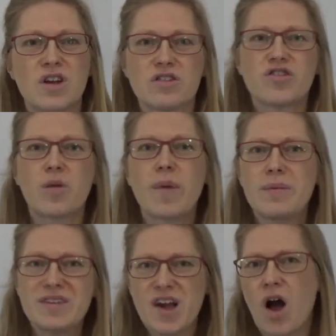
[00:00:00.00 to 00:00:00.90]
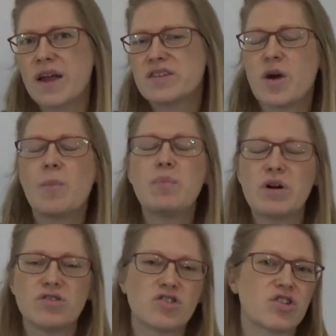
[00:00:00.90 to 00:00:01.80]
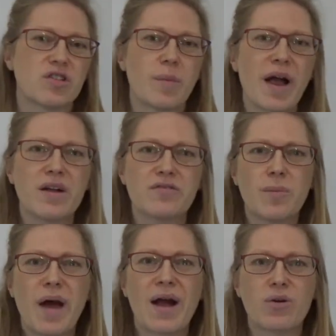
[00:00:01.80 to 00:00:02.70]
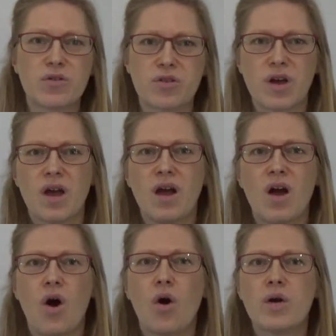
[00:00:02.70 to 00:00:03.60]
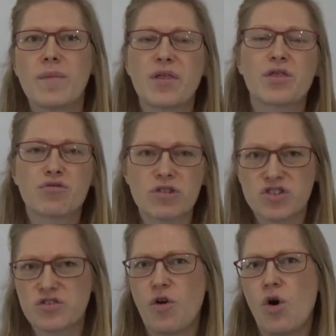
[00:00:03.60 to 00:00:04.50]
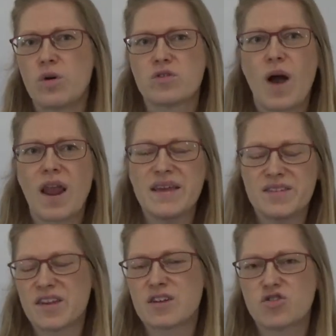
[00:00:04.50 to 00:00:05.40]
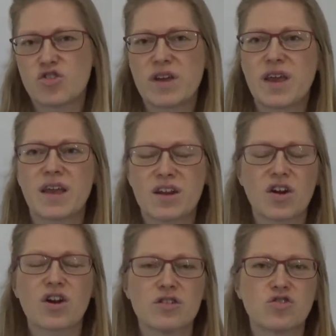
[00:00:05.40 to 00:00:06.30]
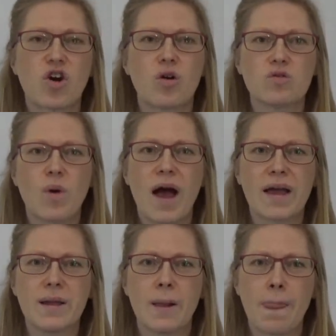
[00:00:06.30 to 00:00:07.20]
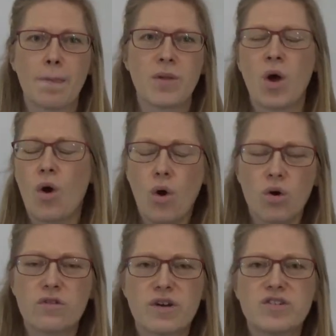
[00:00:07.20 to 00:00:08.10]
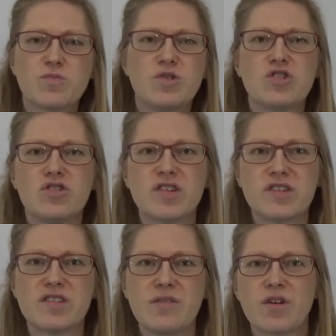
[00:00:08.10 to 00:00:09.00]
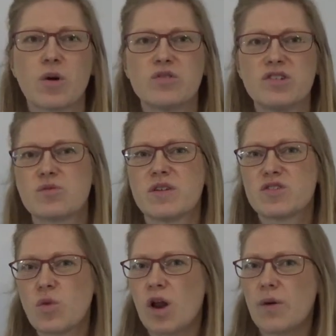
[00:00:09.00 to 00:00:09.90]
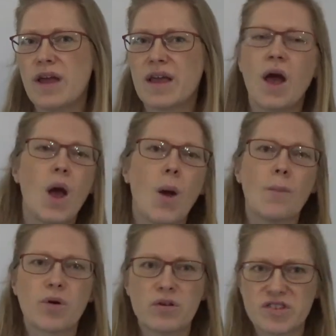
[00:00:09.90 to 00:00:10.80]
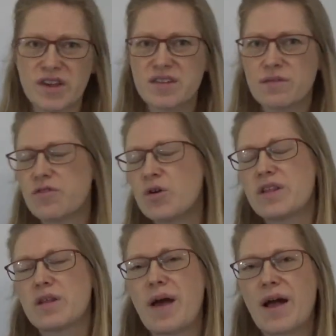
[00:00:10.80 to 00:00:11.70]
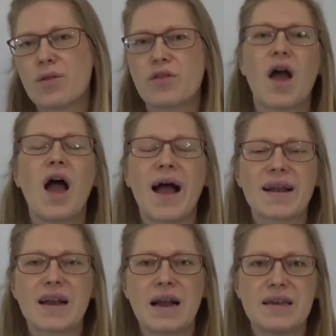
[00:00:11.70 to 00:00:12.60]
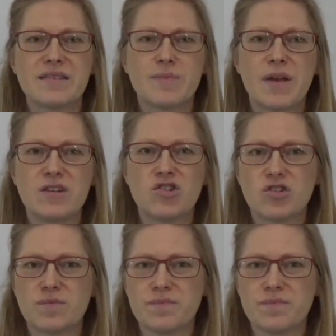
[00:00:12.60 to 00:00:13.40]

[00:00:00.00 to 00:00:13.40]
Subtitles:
The tongue may be tight and bunched at the back of the mouth, or it may thrust forward while eating and drinking in an uncontrolled way, all of which produces difficulties with swallowing, processing food in the mouth and clear speech.